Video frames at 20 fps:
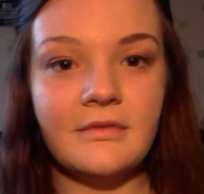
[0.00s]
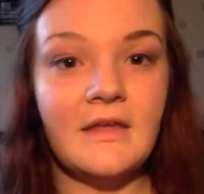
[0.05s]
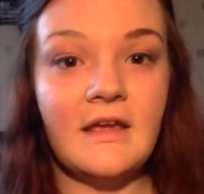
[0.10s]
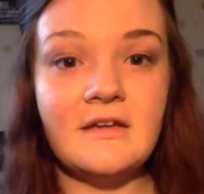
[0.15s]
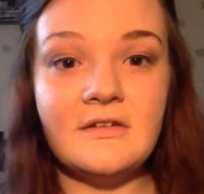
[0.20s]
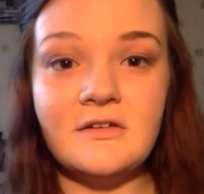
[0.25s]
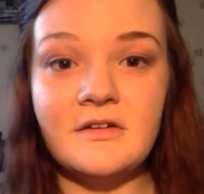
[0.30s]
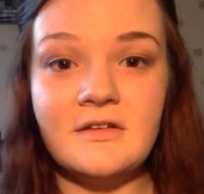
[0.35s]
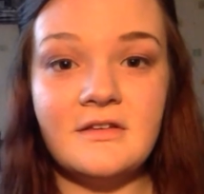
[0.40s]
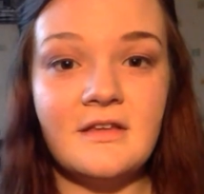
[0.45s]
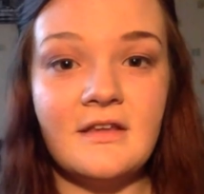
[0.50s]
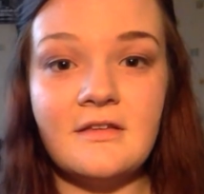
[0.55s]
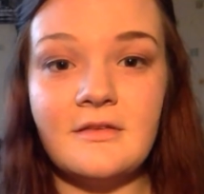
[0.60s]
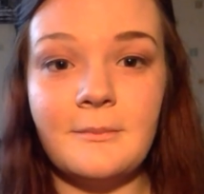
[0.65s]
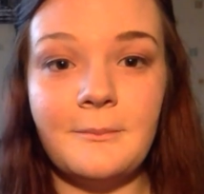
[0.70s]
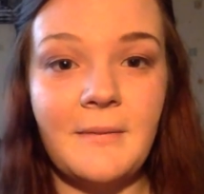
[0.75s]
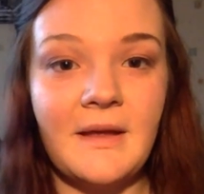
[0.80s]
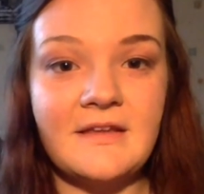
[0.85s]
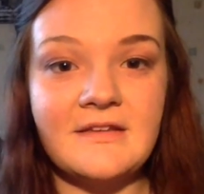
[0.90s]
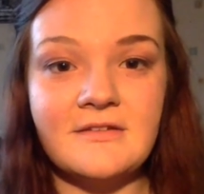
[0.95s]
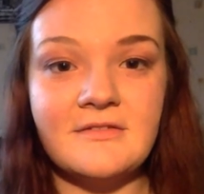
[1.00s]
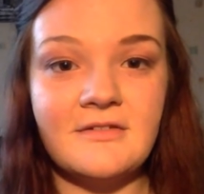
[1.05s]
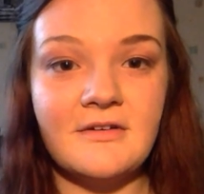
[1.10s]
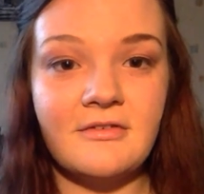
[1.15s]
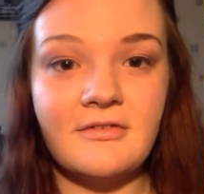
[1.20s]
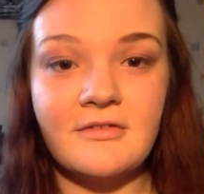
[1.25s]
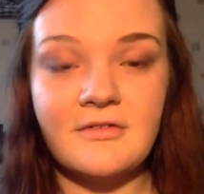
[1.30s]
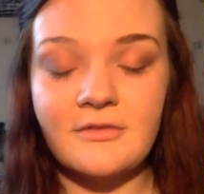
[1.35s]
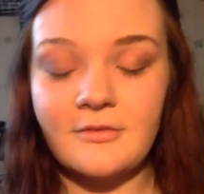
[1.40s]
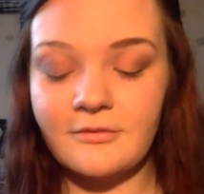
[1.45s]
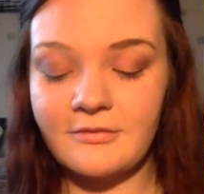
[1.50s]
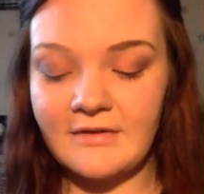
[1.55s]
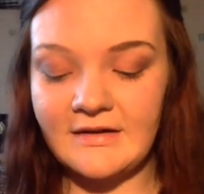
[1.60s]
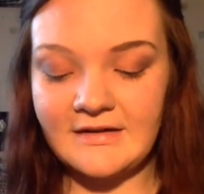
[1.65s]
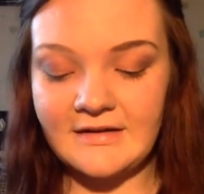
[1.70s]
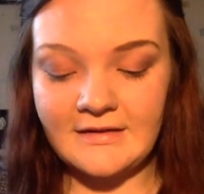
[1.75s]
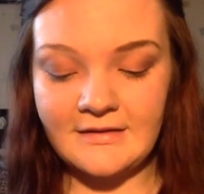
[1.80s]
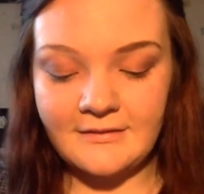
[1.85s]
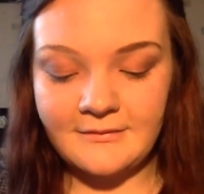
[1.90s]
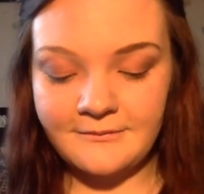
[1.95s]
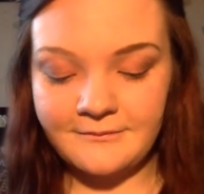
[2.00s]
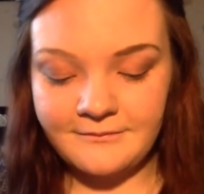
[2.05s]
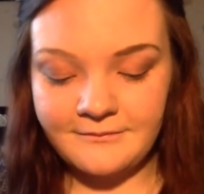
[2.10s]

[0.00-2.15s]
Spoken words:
As you can see, there's a massive difference already.